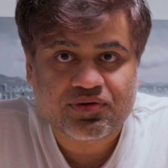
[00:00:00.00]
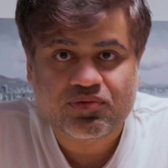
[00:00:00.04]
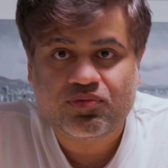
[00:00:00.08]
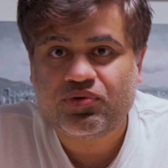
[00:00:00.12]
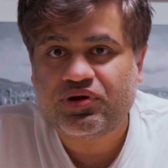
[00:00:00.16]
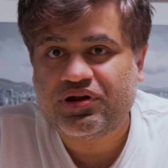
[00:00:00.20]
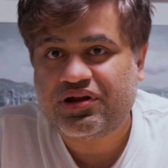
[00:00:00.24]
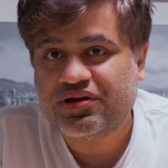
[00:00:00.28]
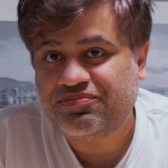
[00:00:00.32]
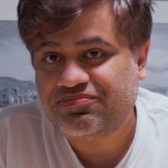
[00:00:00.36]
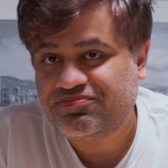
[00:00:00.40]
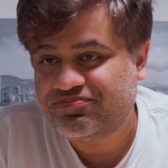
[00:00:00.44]

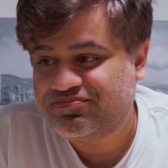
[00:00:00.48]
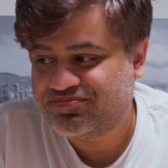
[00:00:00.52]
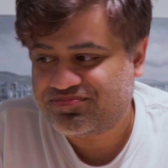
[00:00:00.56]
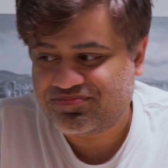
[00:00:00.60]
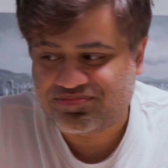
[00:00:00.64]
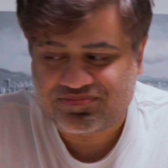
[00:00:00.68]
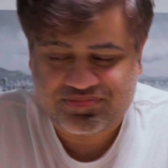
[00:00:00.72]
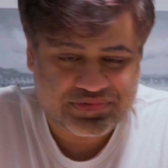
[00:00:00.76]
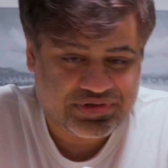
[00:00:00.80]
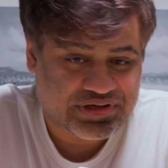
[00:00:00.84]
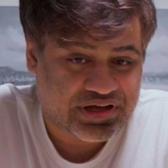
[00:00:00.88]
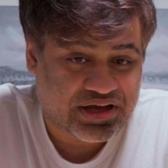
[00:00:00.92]
when I
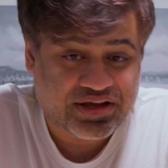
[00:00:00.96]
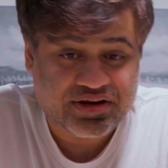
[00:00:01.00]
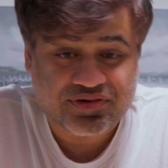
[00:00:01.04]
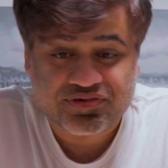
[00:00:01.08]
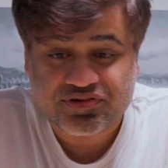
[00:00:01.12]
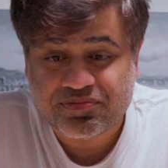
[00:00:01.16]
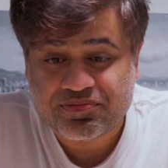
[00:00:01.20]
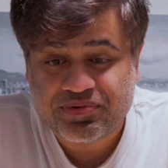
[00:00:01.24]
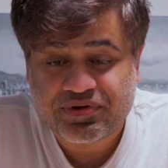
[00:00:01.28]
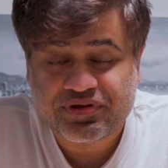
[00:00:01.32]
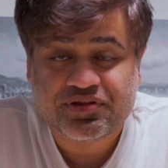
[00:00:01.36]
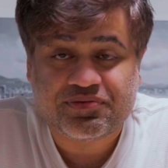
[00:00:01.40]
kind of
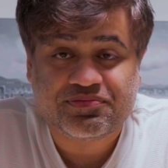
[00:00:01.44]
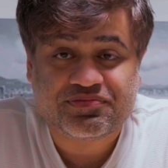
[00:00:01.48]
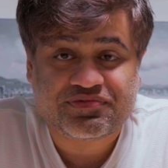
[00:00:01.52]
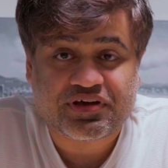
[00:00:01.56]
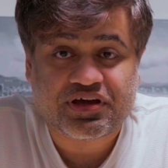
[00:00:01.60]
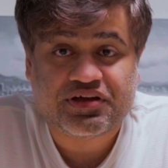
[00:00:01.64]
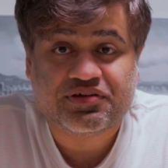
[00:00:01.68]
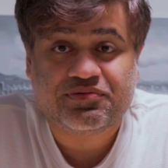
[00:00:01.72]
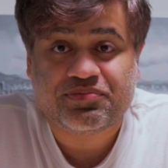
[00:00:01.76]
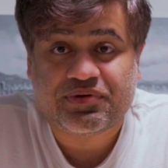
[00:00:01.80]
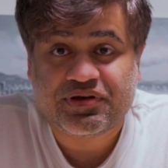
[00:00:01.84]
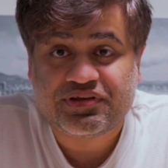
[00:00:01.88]
compare them
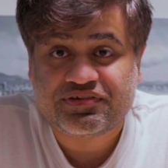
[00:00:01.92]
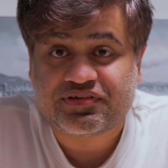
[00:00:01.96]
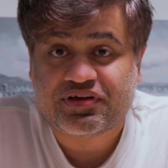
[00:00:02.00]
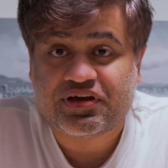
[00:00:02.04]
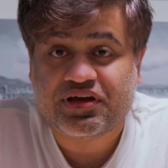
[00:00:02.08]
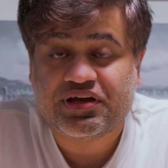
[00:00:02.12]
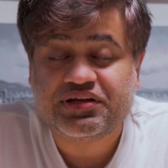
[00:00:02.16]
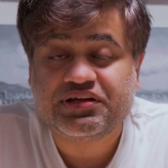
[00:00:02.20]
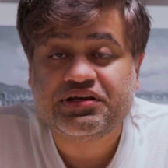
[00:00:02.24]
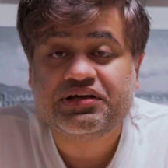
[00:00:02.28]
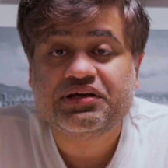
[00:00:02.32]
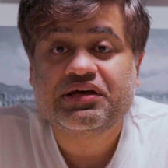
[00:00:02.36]
side by
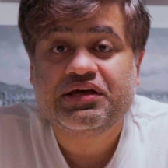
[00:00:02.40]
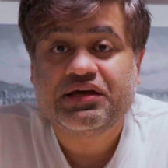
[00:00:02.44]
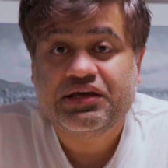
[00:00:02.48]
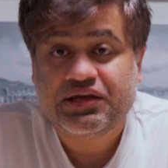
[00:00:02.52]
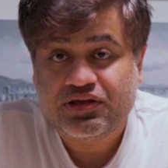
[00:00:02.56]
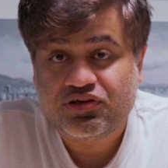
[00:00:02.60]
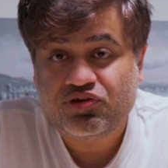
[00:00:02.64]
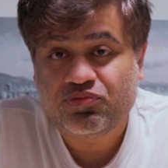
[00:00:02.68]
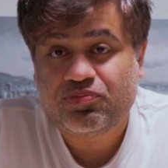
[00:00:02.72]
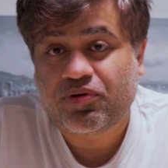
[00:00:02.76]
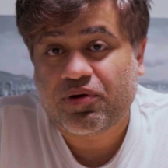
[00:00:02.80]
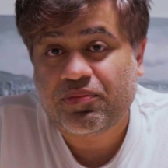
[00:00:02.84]
side,
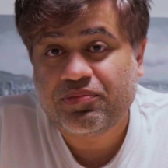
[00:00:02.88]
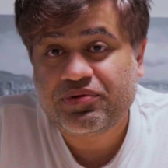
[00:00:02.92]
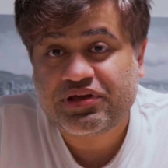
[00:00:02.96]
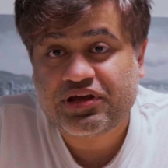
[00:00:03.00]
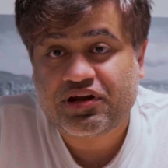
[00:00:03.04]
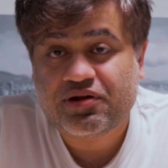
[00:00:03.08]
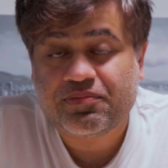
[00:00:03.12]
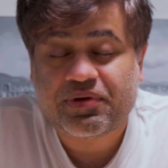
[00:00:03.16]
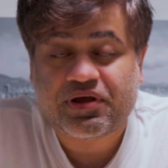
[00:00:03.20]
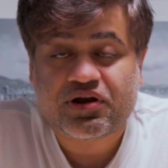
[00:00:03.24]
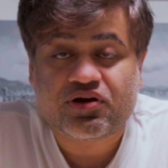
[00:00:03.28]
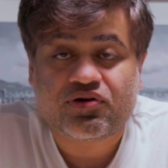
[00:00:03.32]
you'll probably get
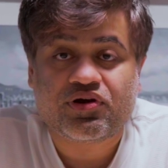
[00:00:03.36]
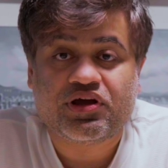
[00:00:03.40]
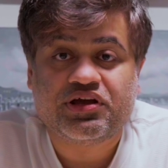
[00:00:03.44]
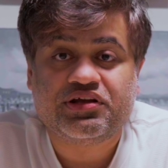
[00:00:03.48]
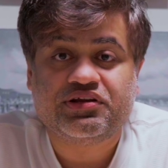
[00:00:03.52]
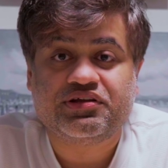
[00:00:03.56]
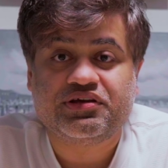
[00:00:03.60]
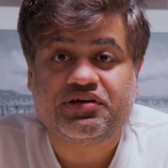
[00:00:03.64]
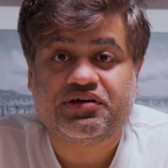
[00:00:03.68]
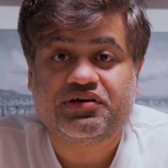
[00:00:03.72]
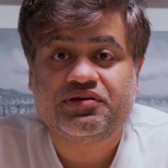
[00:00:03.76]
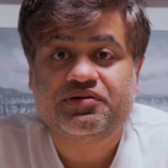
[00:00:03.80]
a better
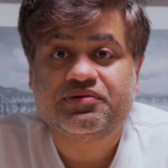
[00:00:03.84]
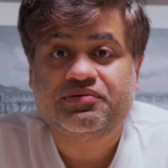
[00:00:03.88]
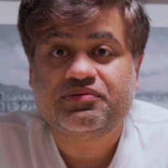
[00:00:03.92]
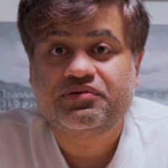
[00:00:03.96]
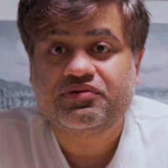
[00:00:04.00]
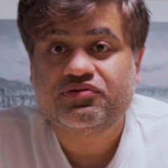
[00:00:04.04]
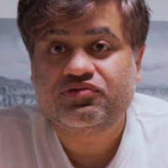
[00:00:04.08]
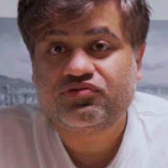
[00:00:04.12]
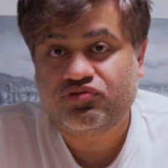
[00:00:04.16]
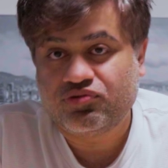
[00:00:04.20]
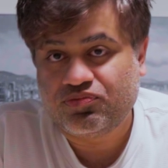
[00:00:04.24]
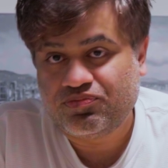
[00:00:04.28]
idea.
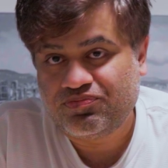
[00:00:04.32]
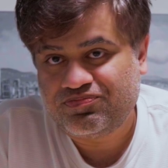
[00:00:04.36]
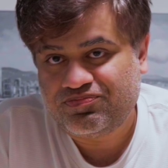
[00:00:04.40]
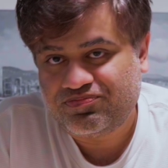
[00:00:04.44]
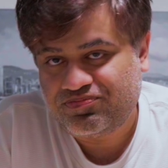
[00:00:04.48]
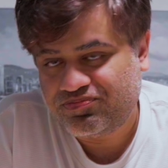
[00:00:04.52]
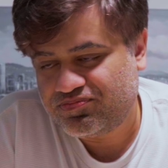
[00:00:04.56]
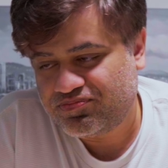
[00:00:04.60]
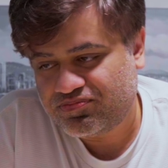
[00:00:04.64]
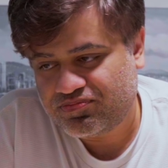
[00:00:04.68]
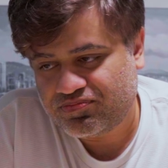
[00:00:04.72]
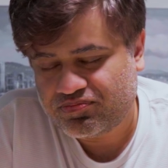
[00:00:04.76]
So,
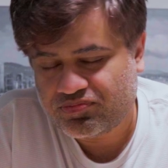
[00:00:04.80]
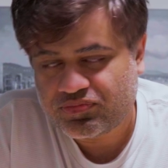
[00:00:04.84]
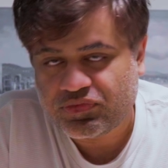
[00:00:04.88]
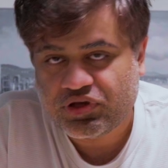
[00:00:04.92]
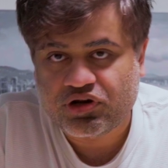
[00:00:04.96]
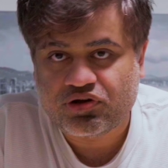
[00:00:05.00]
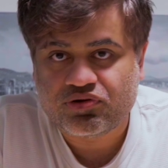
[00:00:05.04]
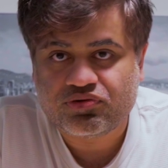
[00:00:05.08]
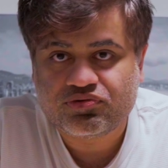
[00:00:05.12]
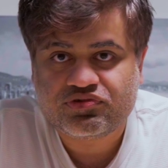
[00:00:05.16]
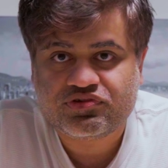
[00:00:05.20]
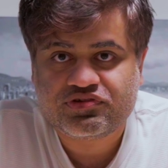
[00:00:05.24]

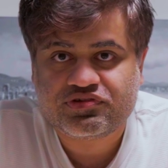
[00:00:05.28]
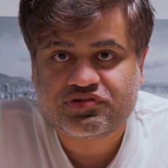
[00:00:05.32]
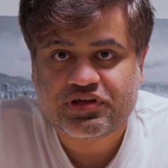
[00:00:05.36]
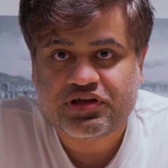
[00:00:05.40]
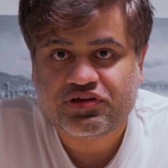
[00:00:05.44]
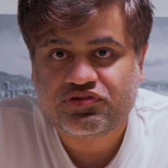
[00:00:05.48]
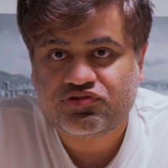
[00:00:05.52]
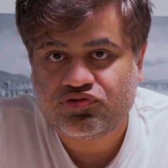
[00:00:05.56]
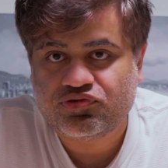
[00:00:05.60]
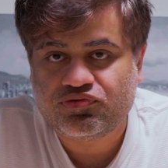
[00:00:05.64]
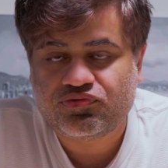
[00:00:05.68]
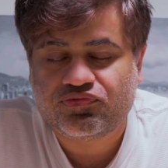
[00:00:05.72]
stay
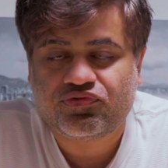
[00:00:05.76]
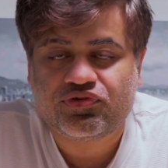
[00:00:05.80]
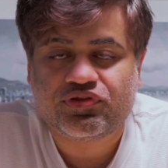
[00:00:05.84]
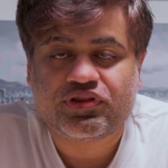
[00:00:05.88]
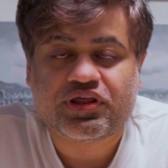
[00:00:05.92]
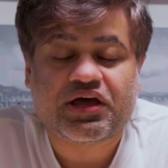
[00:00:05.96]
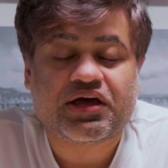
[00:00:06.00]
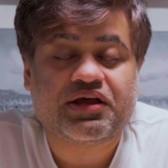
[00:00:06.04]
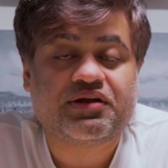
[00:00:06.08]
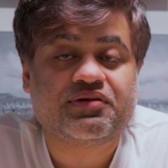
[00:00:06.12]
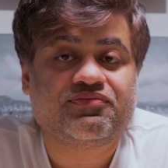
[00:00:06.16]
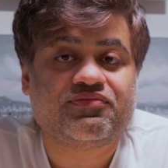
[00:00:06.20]
tuned for
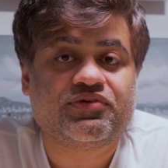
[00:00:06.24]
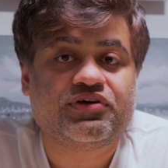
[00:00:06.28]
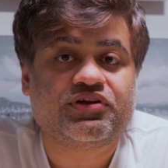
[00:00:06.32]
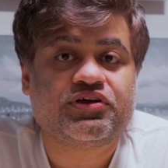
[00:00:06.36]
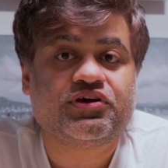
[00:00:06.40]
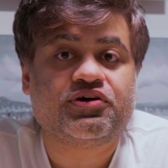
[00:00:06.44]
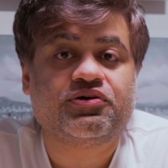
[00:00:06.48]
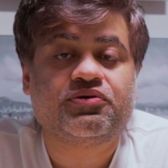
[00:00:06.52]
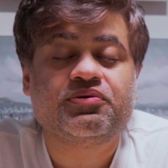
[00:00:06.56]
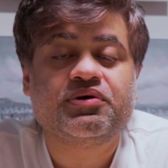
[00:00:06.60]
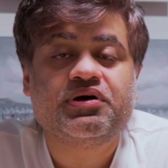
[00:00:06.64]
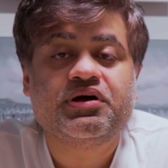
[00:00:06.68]
that
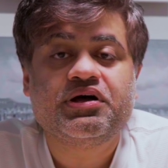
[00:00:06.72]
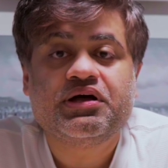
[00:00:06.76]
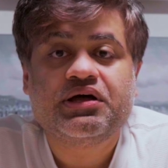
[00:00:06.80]
video.